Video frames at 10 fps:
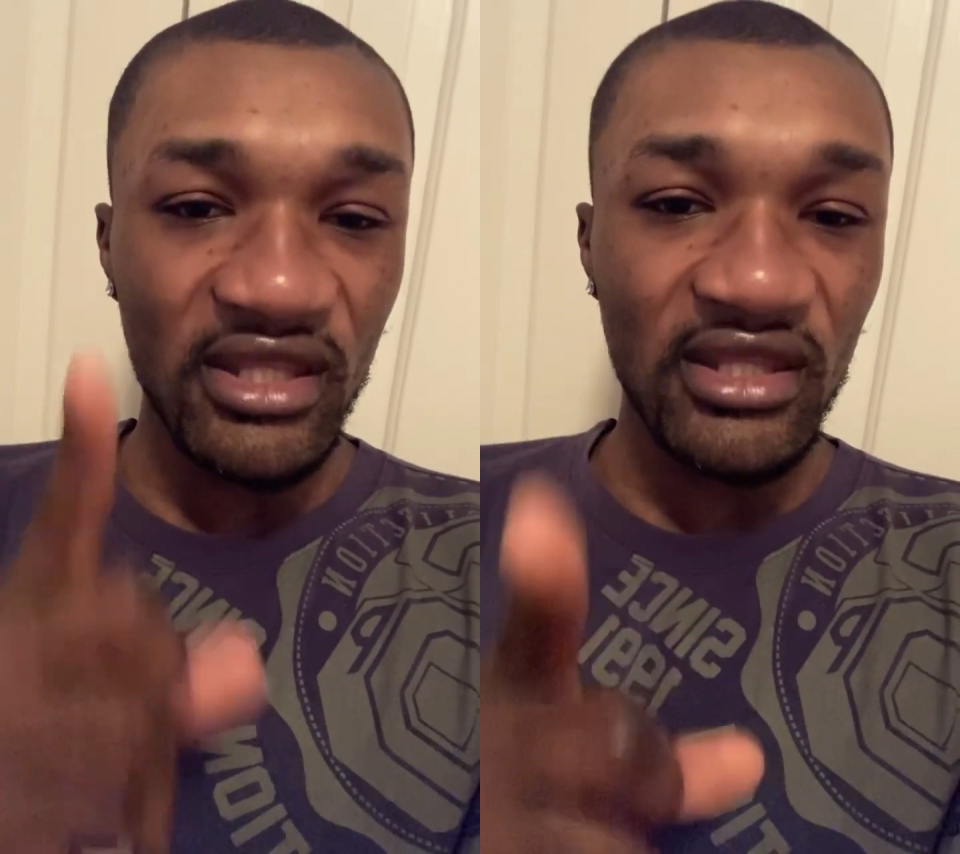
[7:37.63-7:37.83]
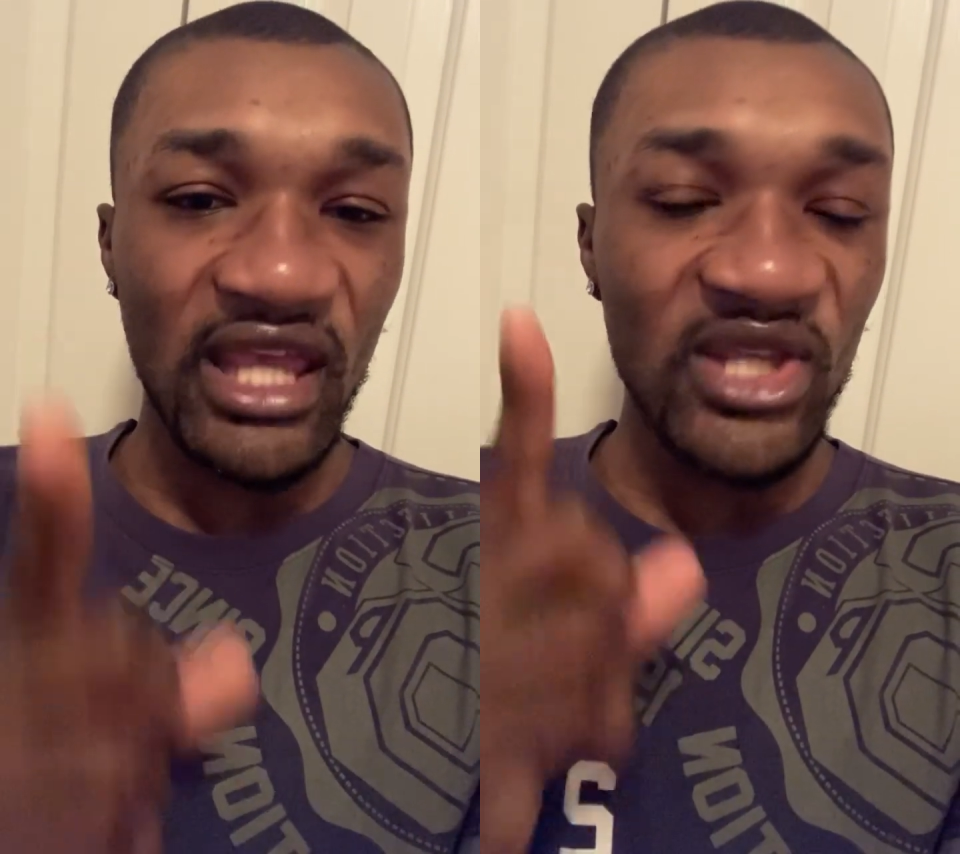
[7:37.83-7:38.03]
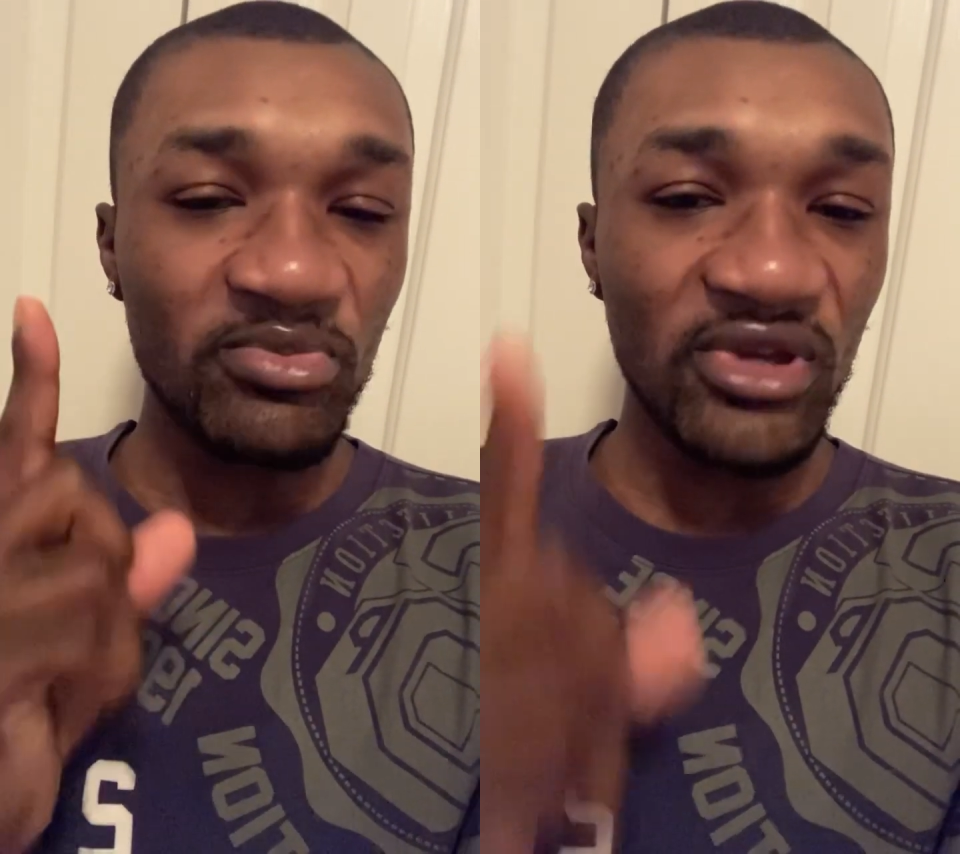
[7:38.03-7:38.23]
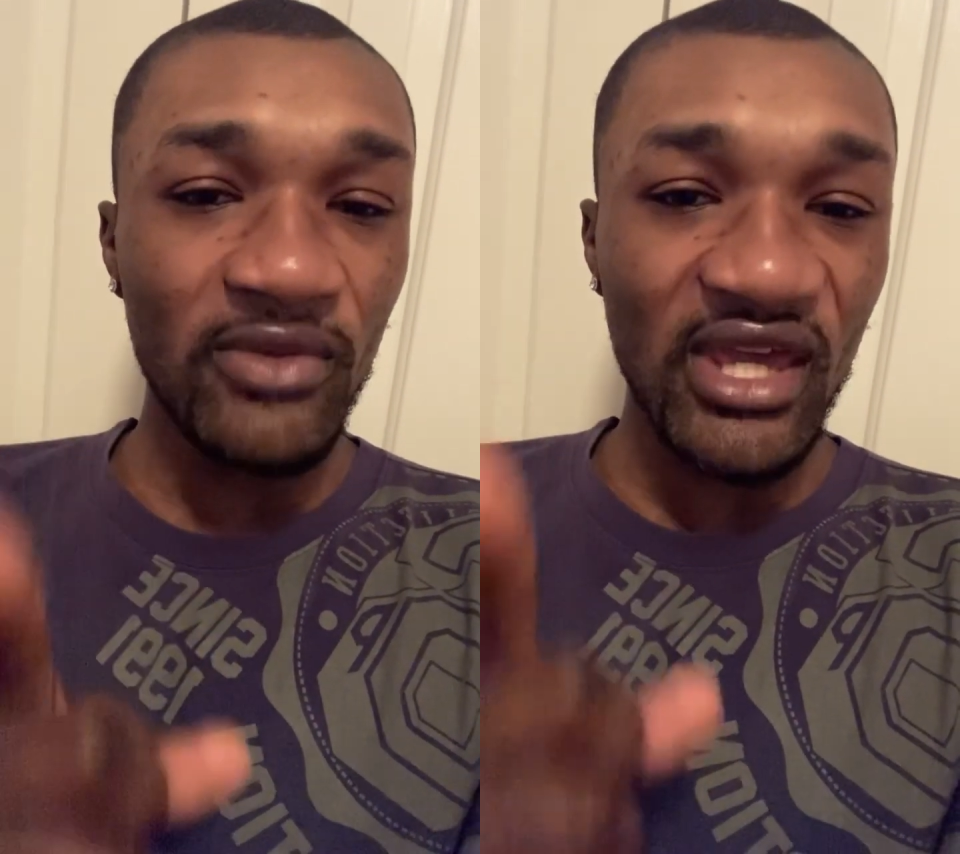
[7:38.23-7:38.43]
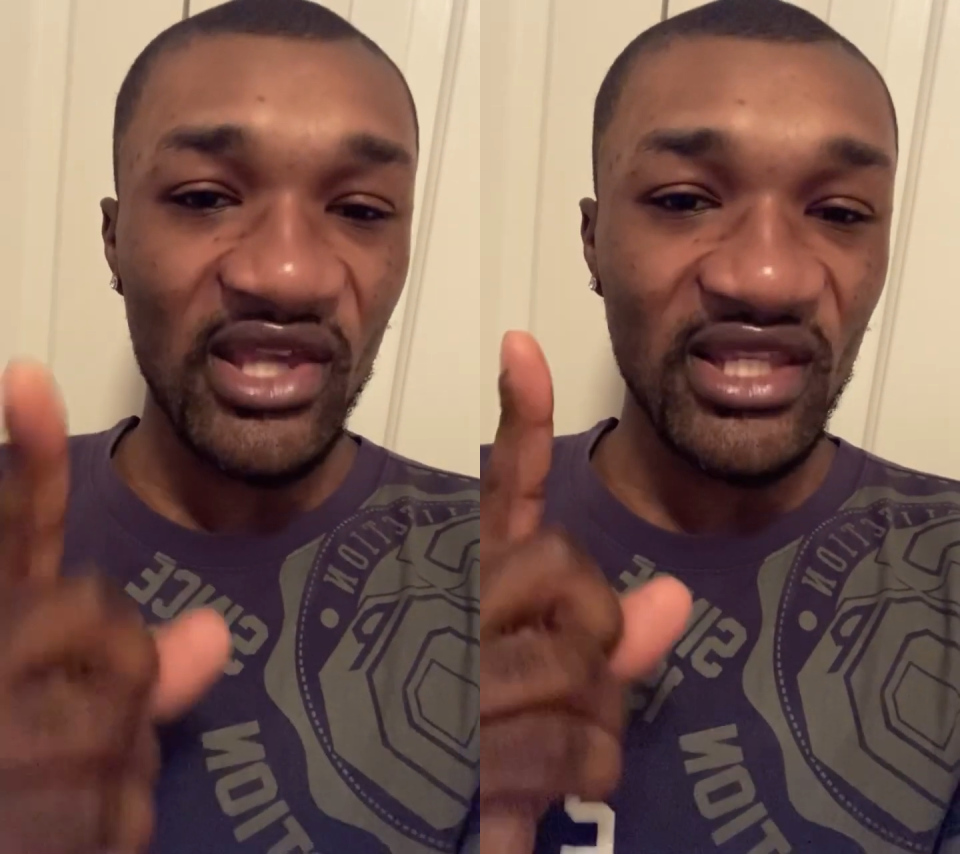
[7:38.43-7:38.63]
their
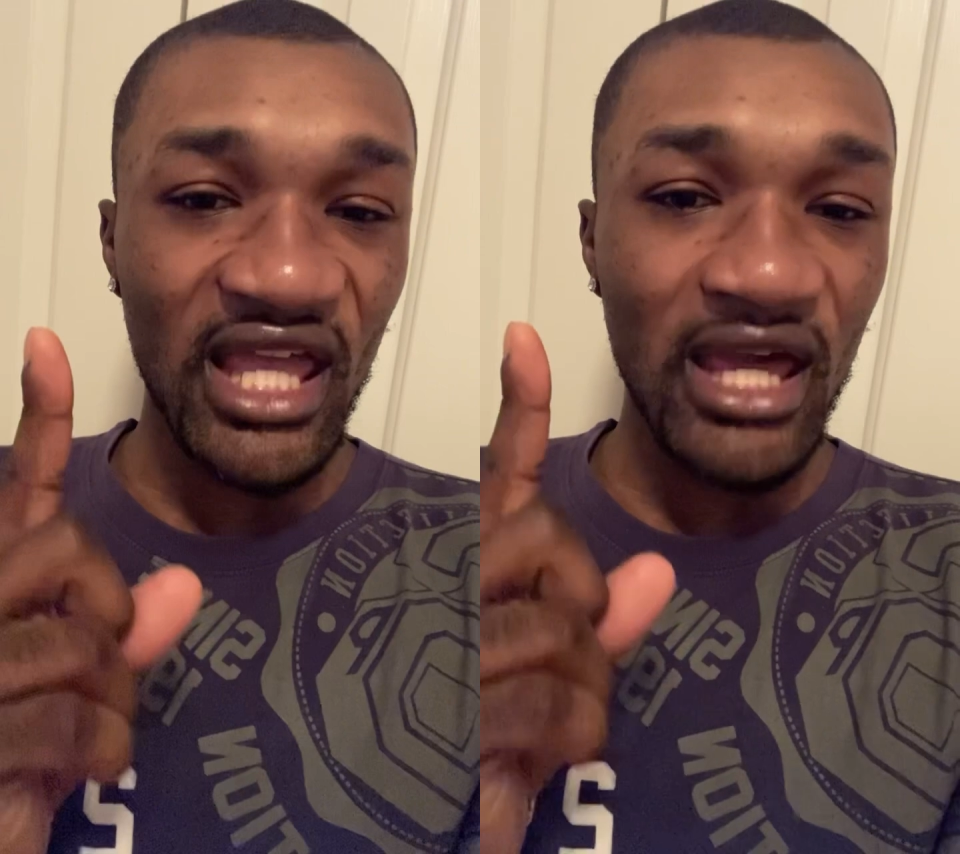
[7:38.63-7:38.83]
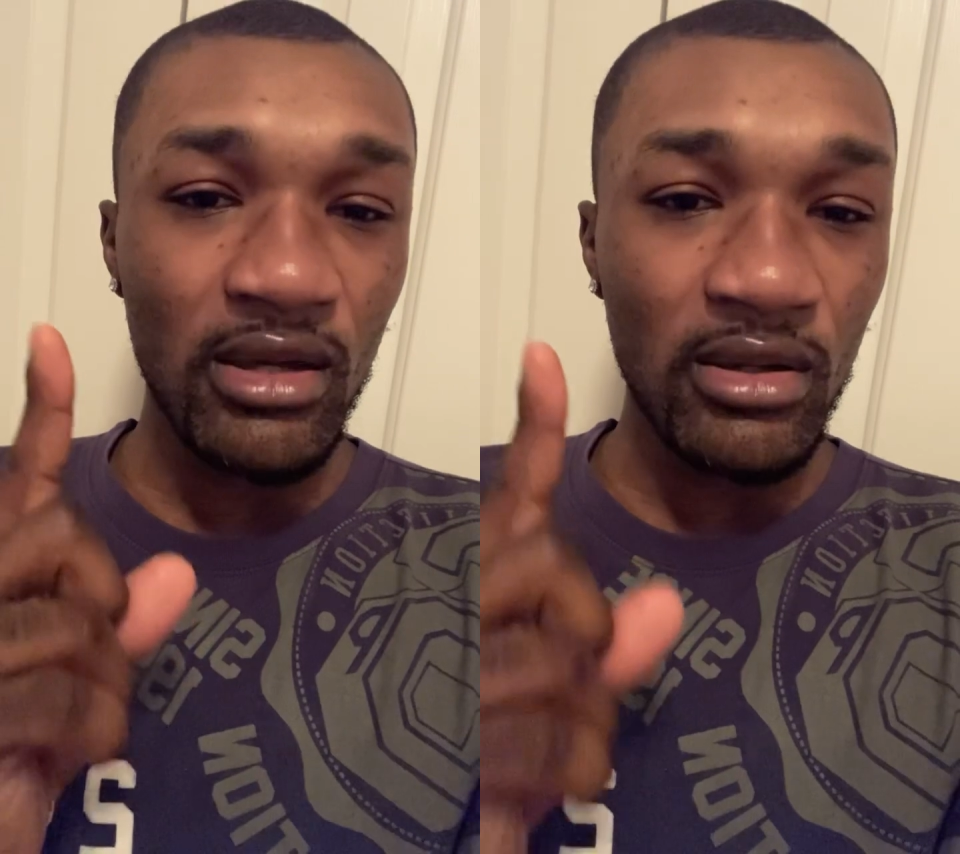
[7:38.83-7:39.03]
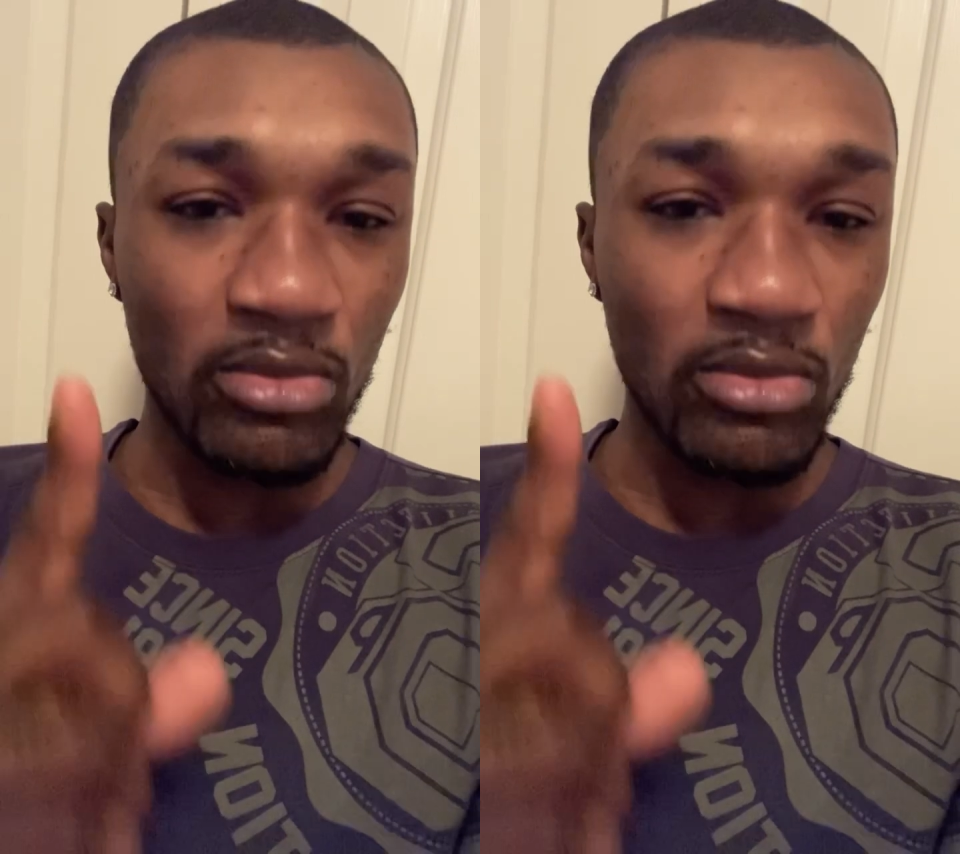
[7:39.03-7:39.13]
spirit is not